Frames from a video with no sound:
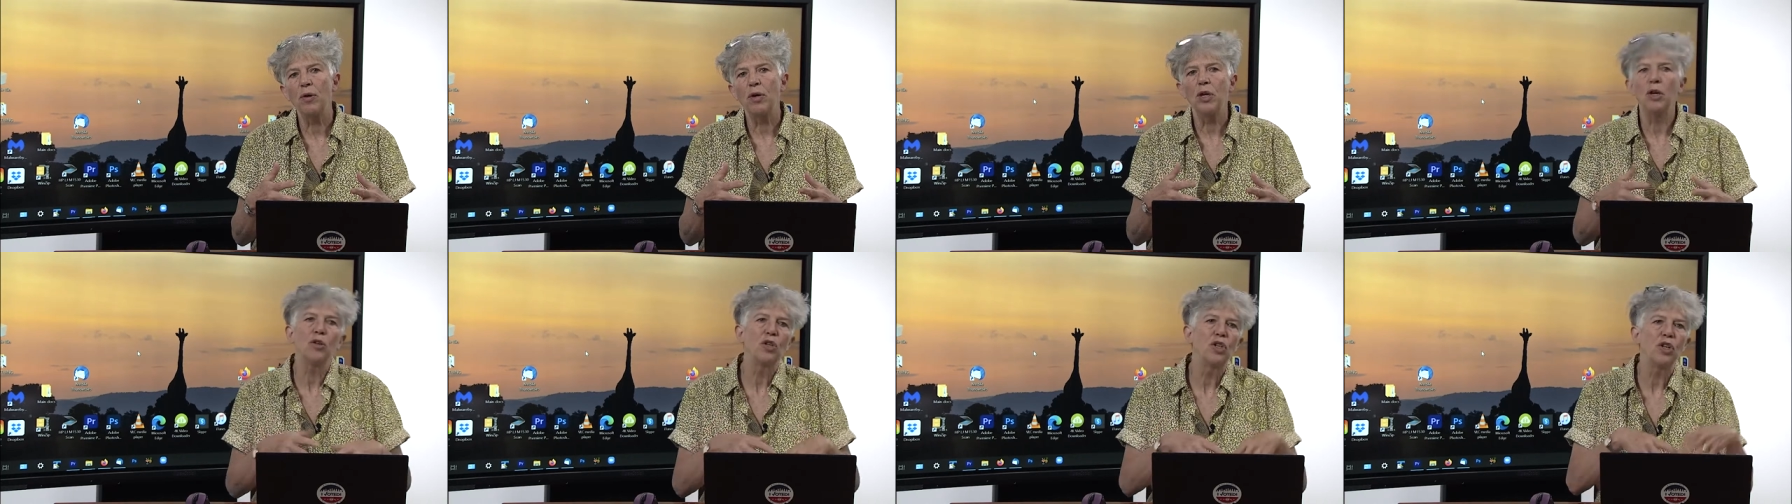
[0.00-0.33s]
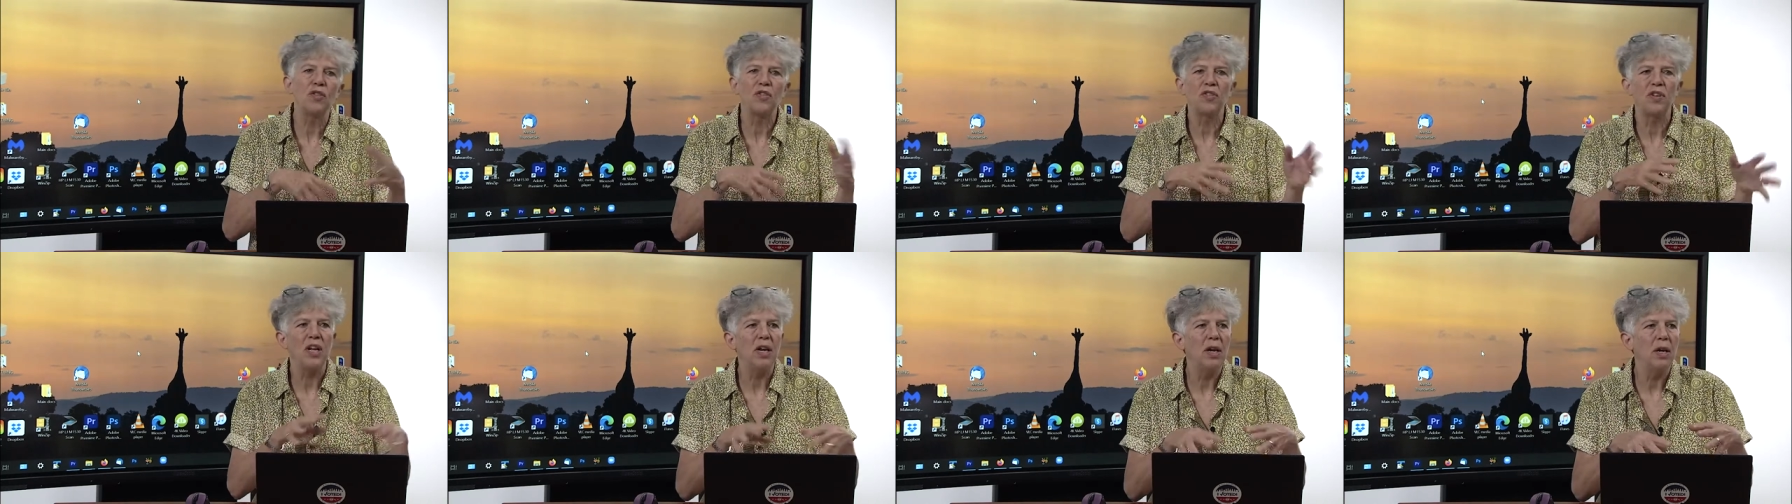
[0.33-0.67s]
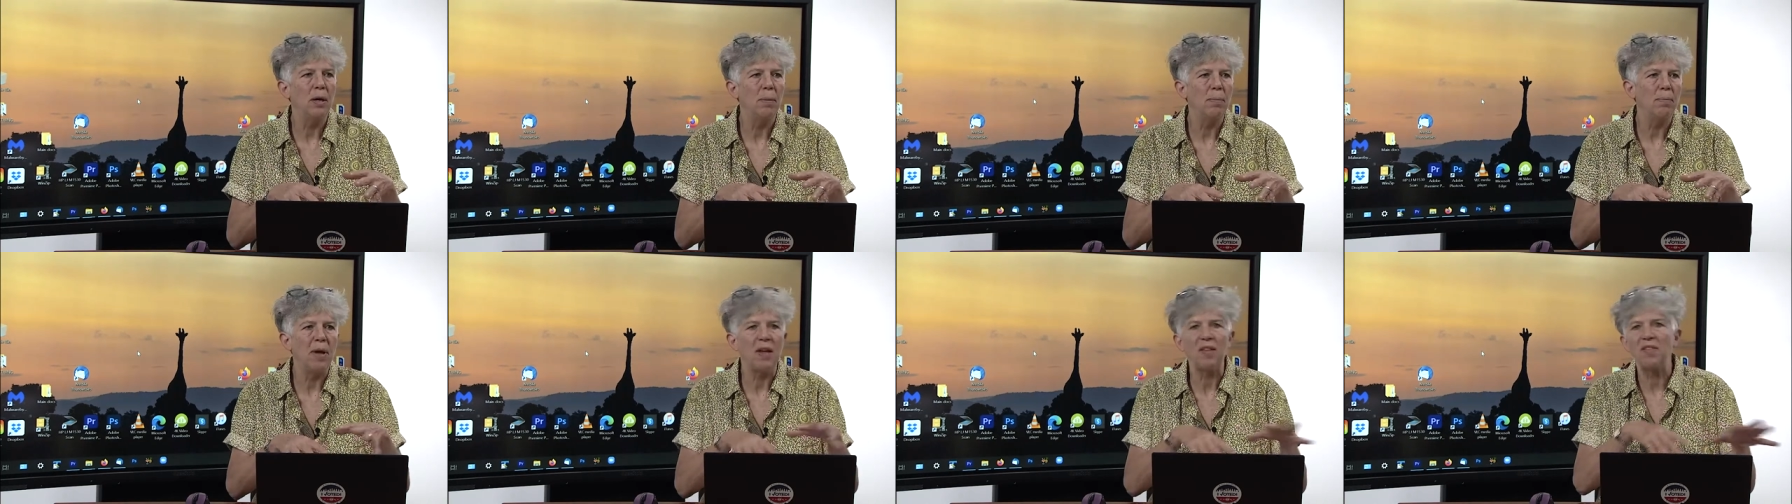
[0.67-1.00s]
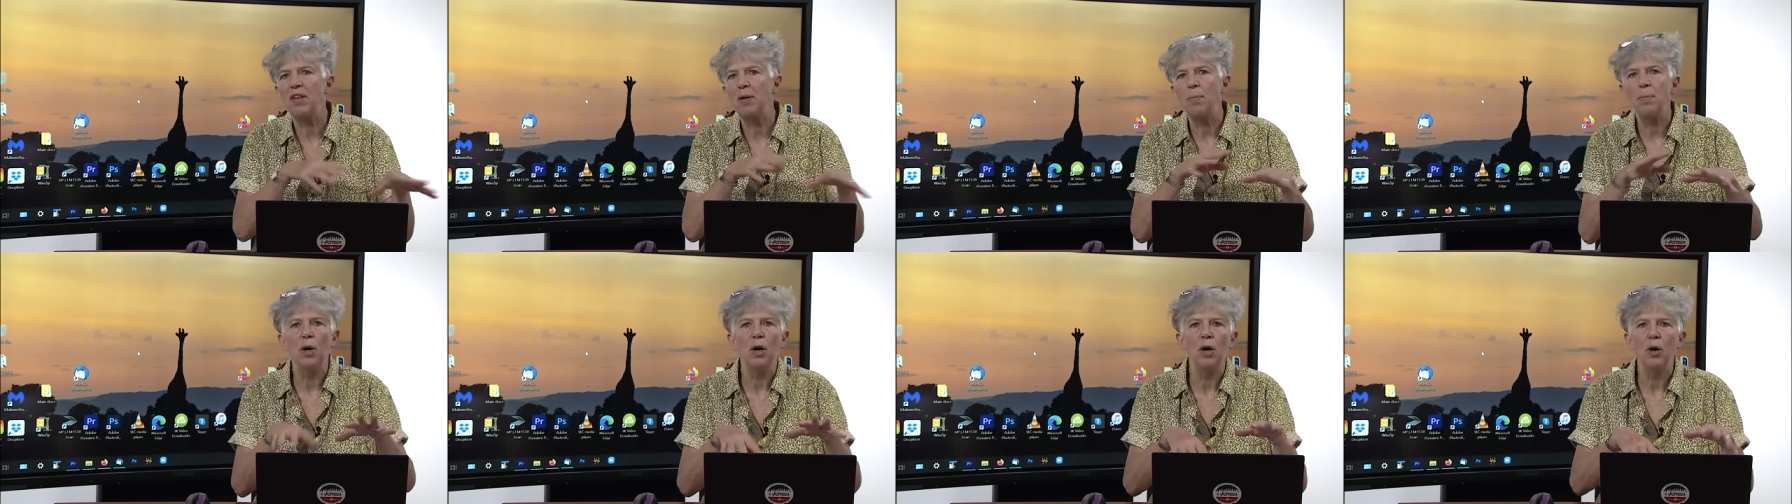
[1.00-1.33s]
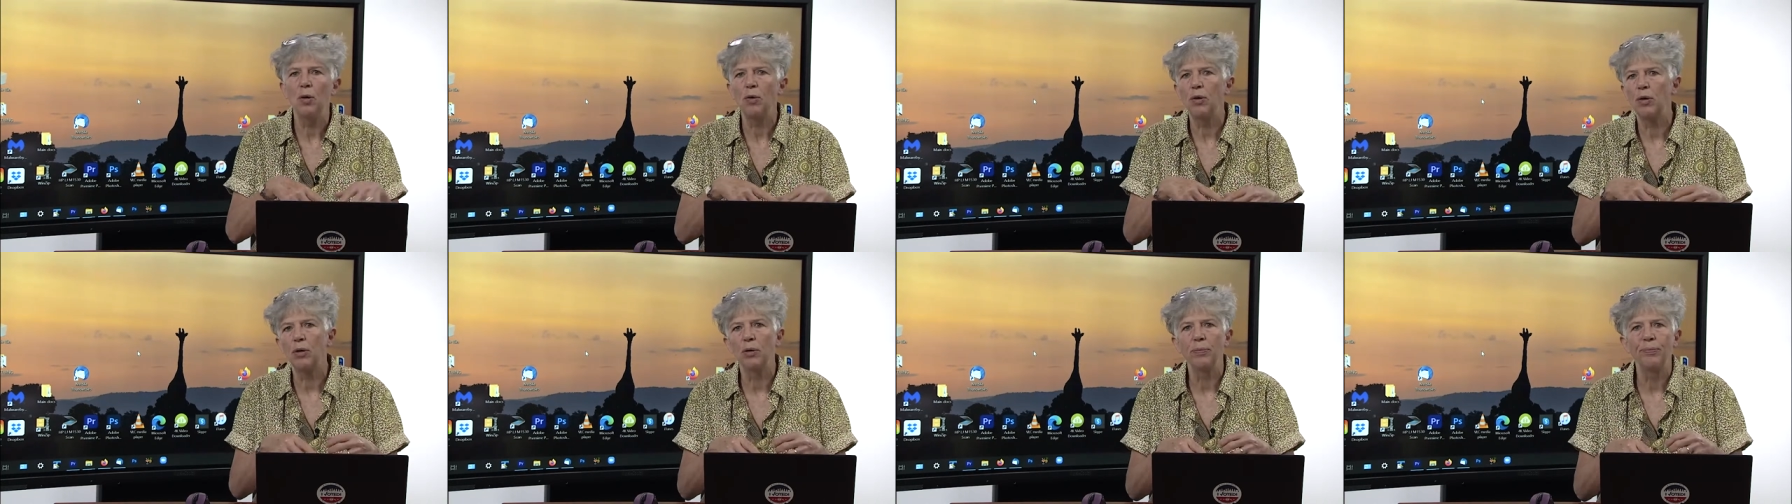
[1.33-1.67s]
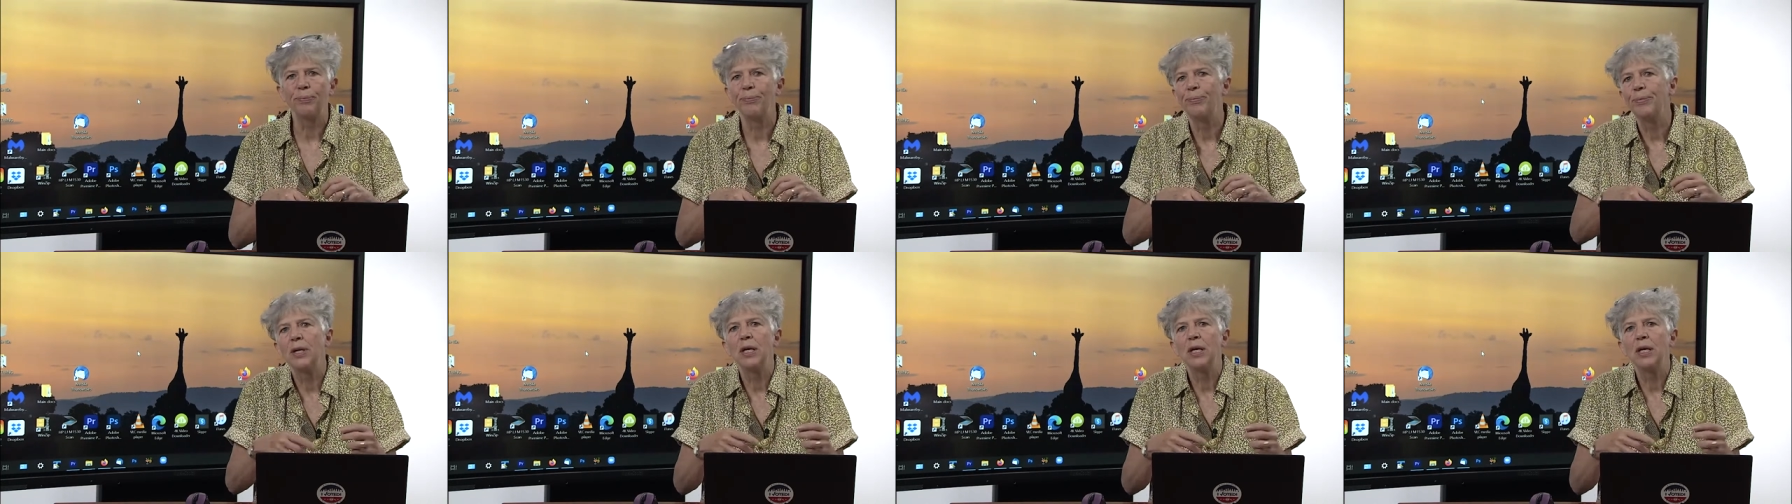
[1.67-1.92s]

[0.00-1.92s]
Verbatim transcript: you're just in a messy mode or